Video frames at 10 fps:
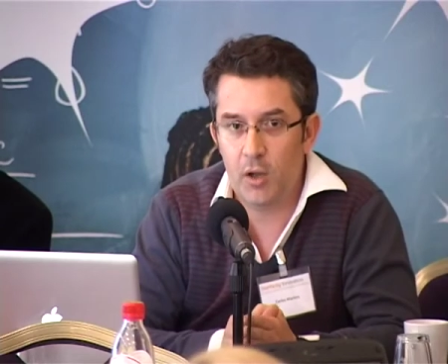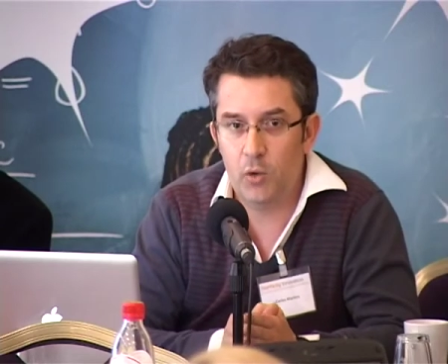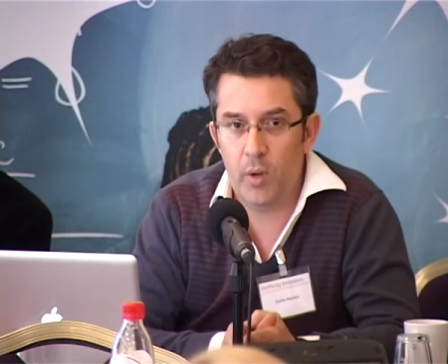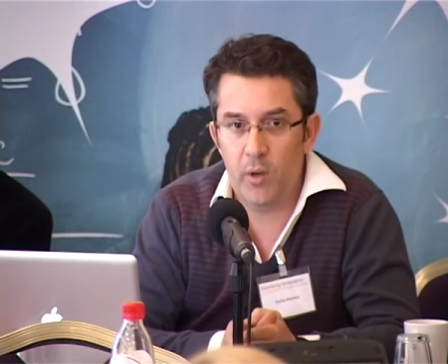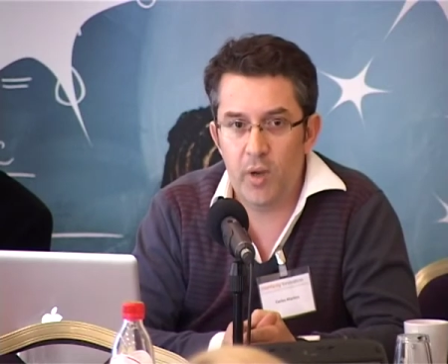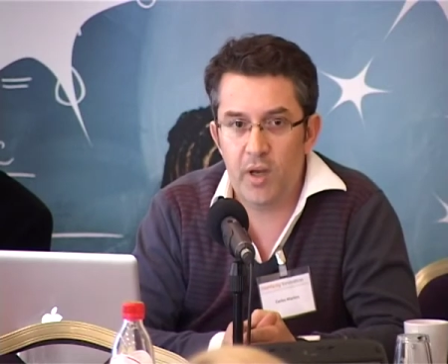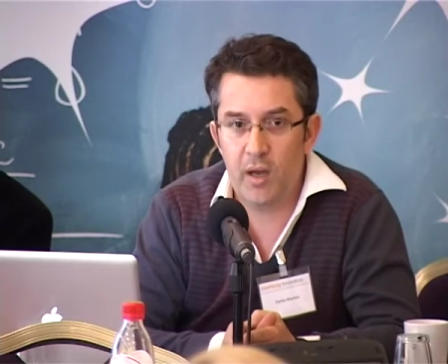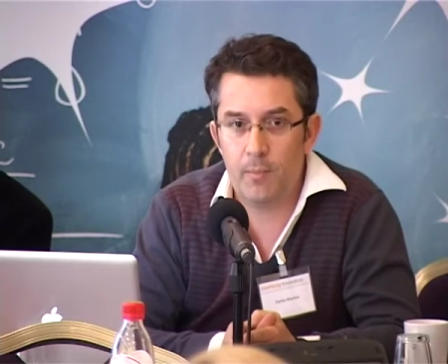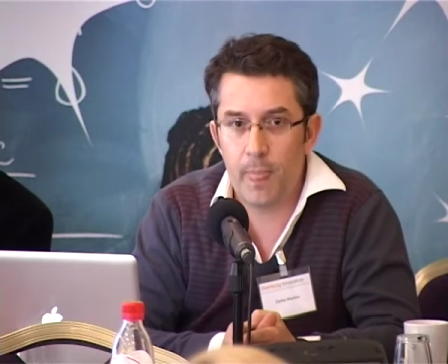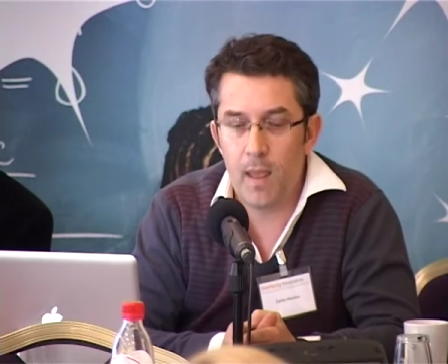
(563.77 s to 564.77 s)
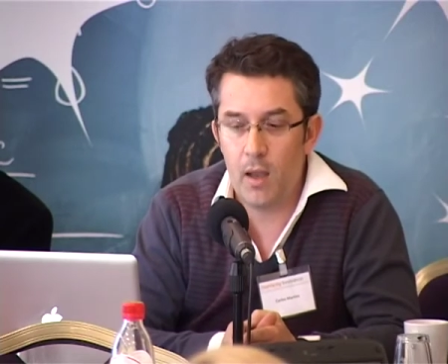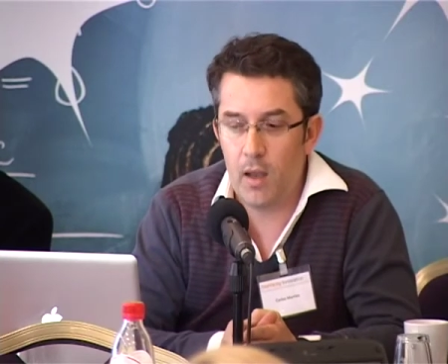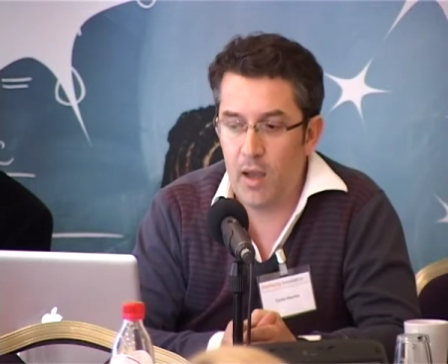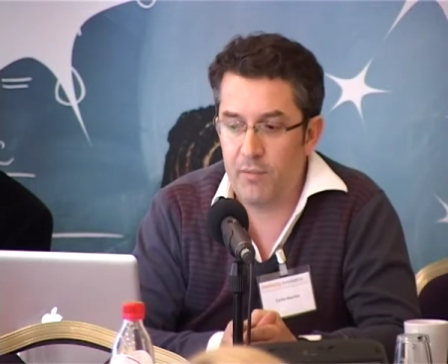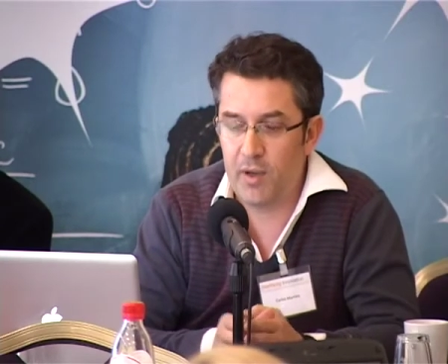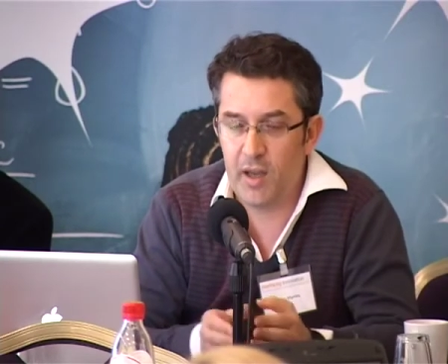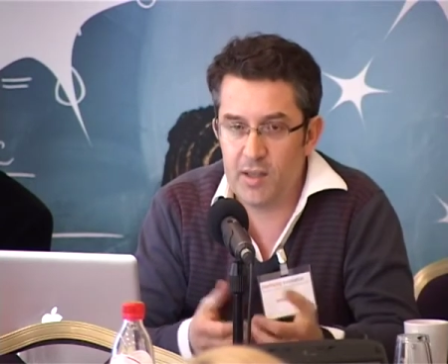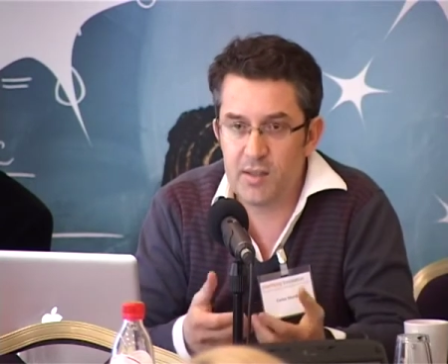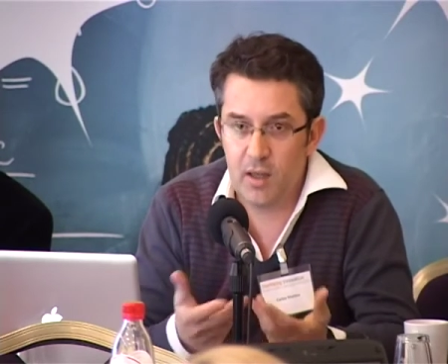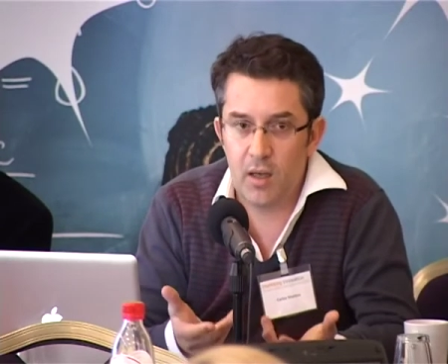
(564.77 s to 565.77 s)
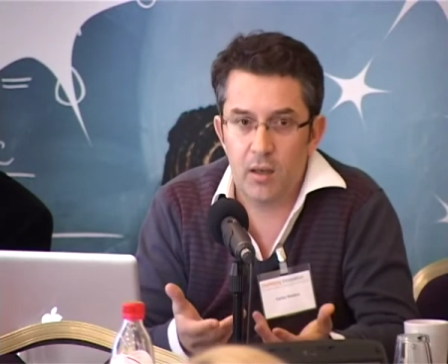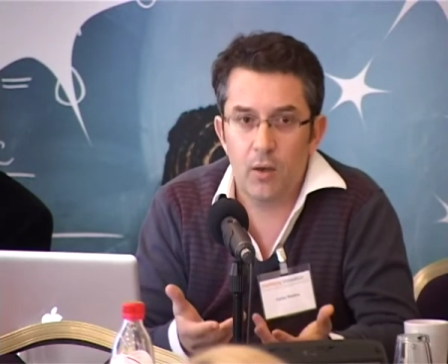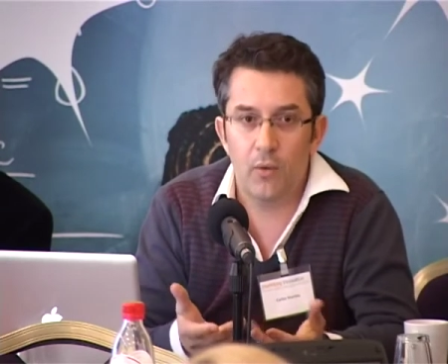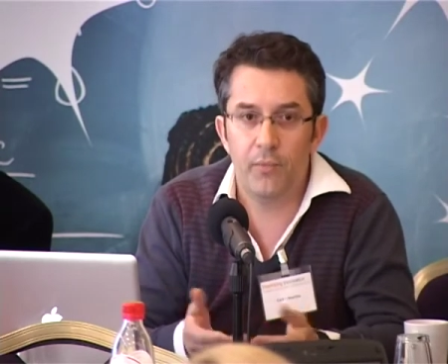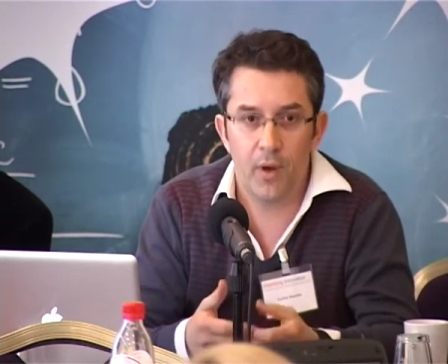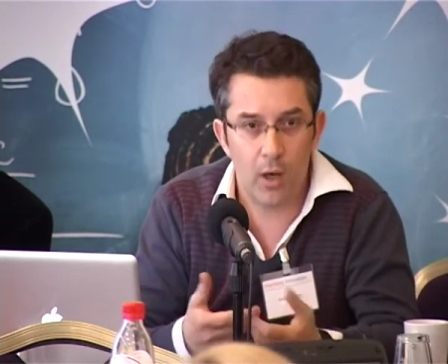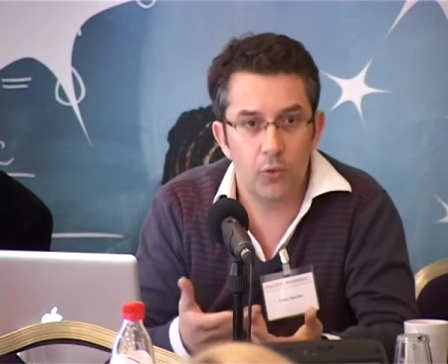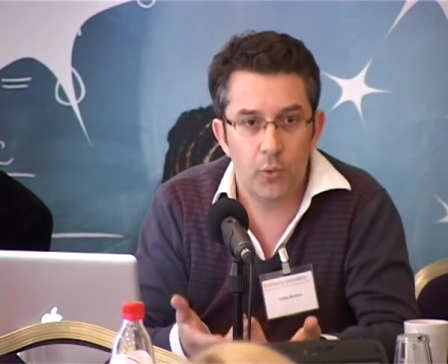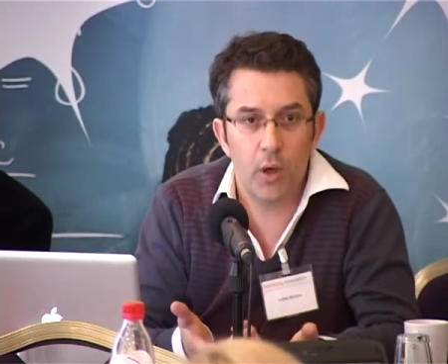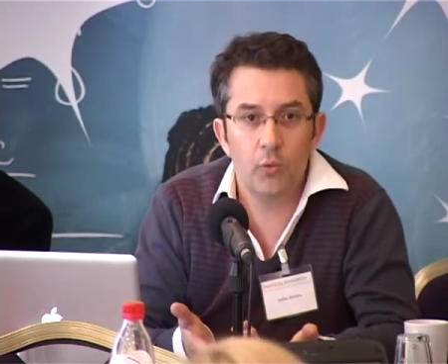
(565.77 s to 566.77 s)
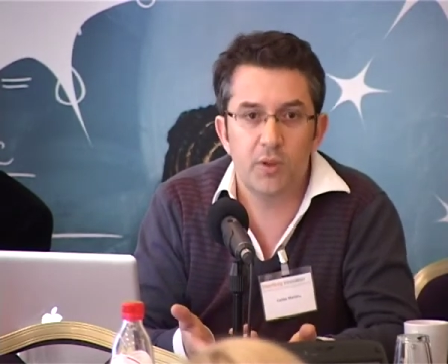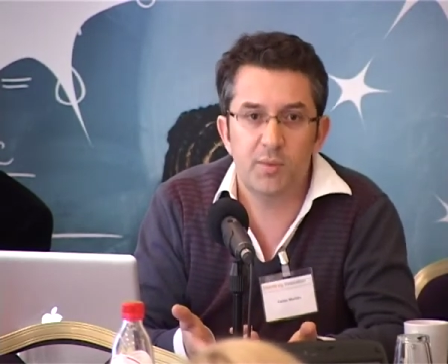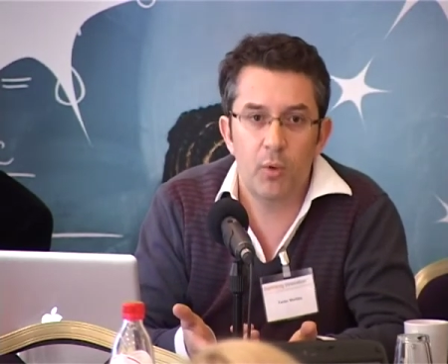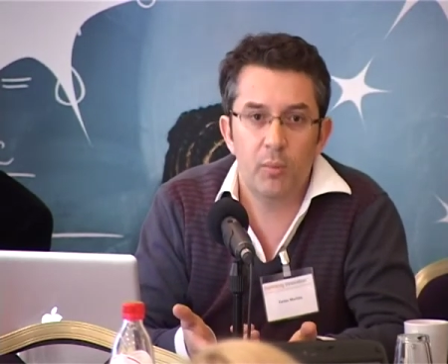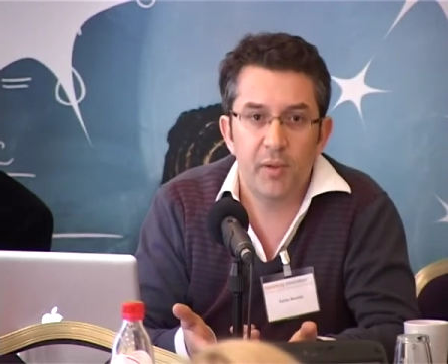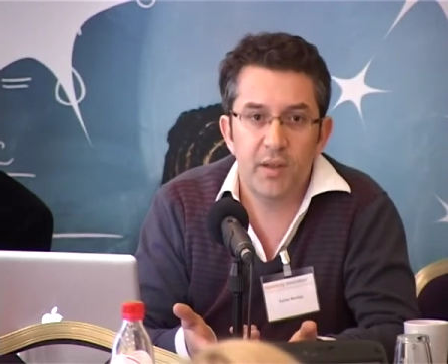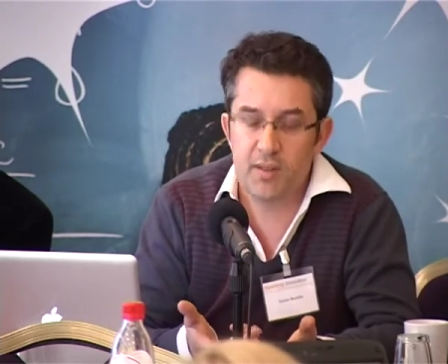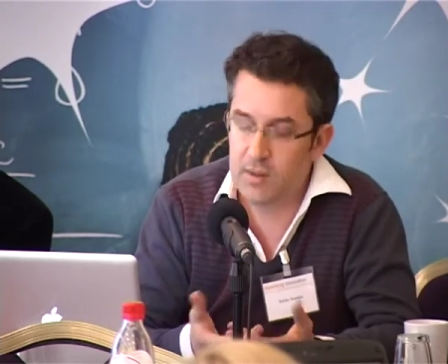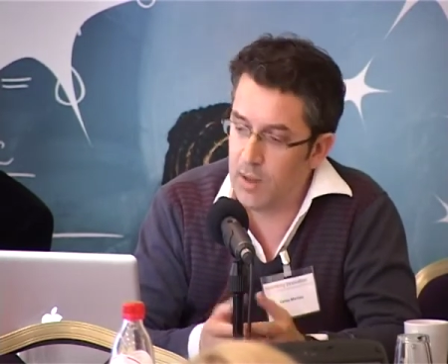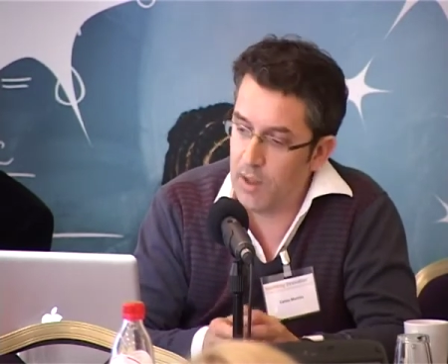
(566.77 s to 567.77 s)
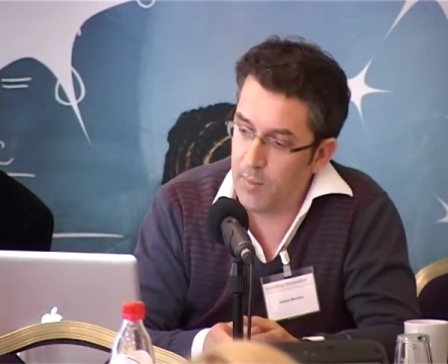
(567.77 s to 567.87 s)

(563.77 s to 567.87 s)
the way we can have a case study of how a small place